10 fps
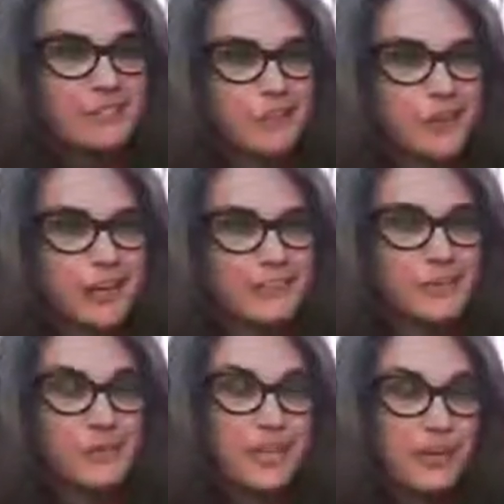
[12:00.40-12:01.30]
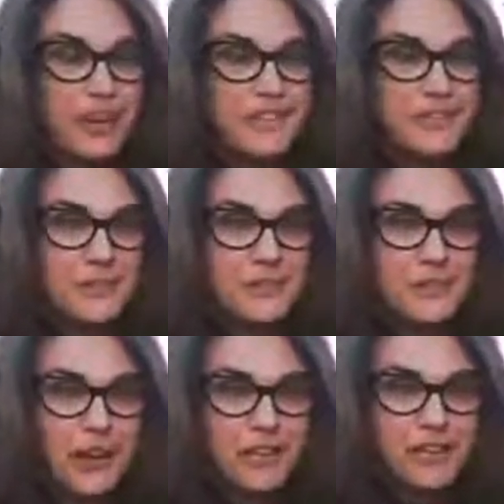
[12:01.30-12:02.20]
stress. And when our brains aren't
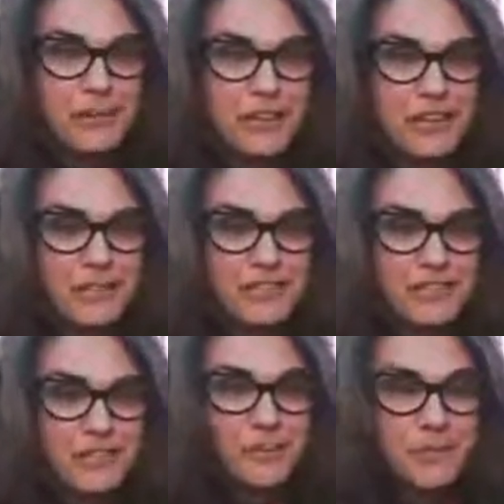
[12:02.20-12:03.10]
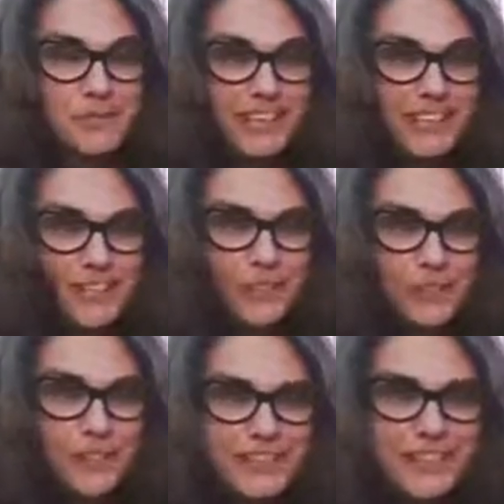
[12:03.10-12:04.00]
surrounded by as much toxic
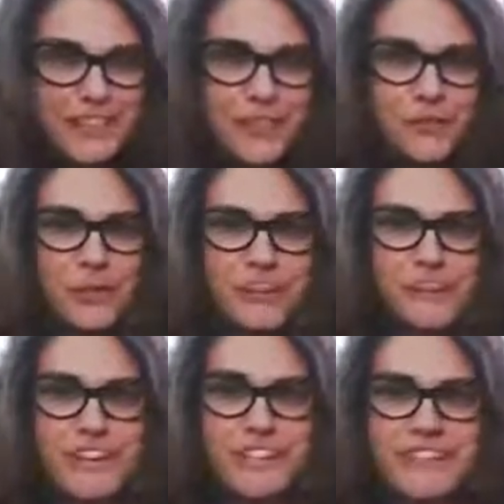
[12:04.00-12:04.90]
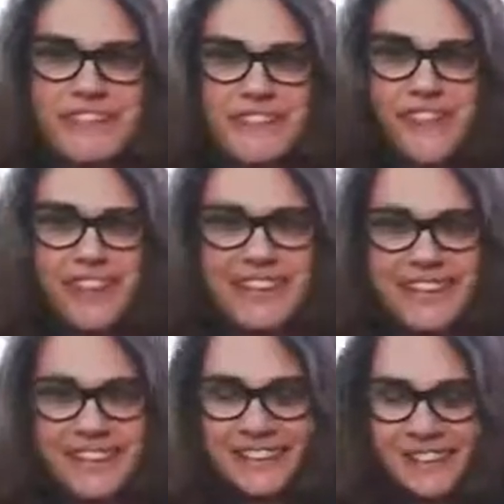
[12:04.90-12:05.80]
stress, we find that they
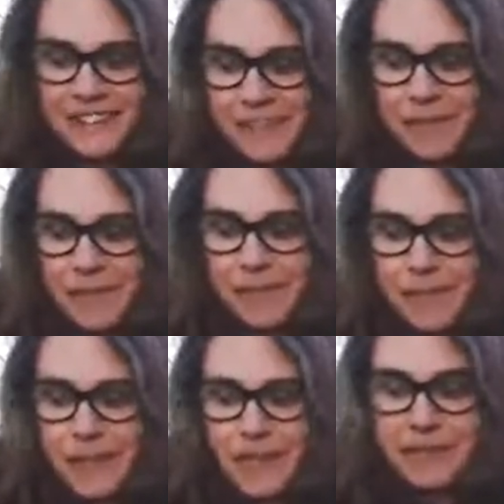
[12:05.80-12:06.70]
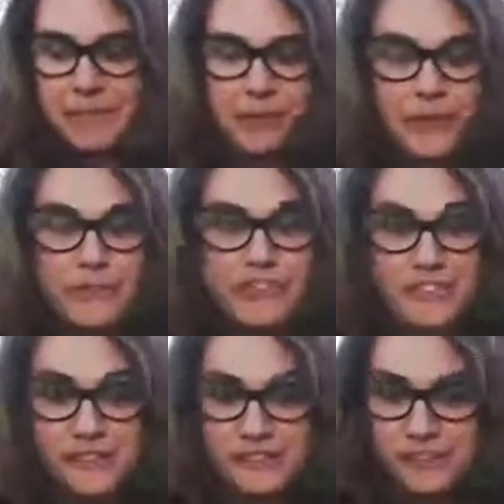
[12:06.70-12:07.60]
can improve in
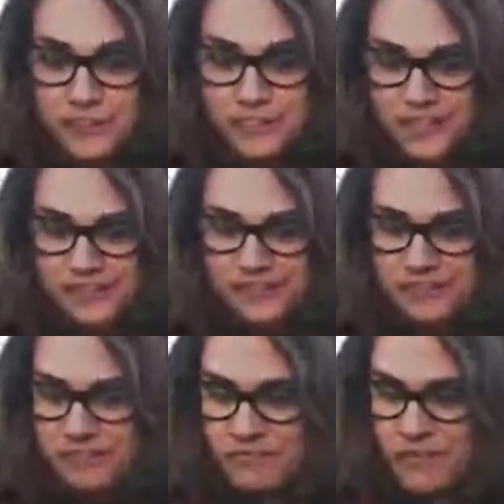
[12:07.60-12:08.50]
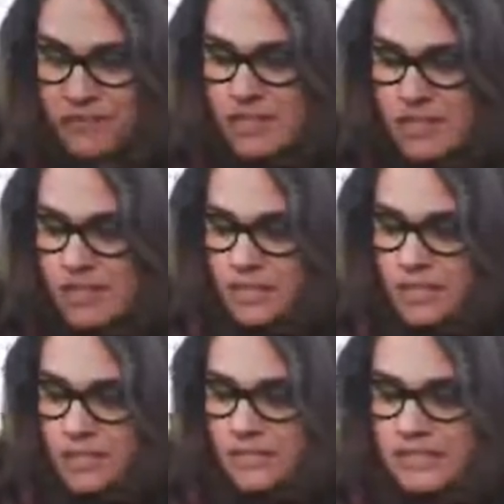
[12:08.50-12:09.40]
their functioning.
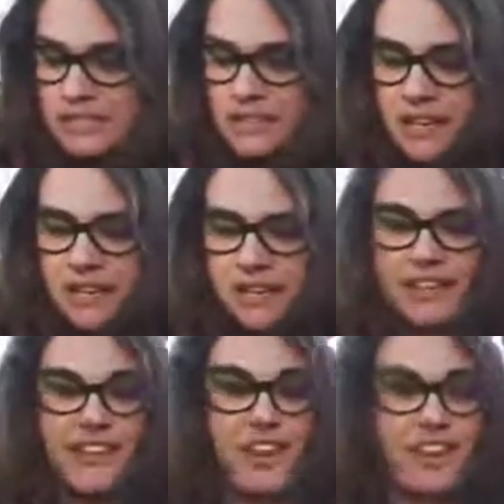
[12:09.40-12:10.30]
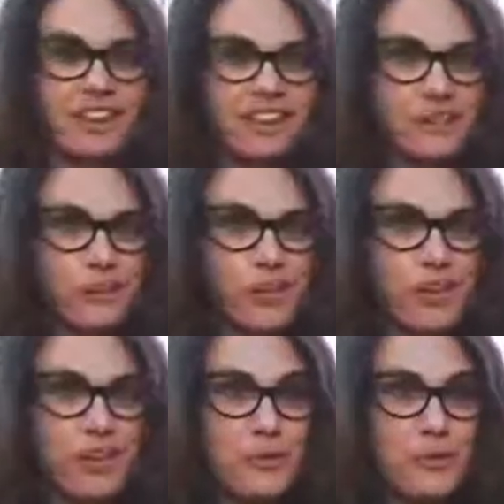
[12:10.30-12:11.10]
Let's see. One of the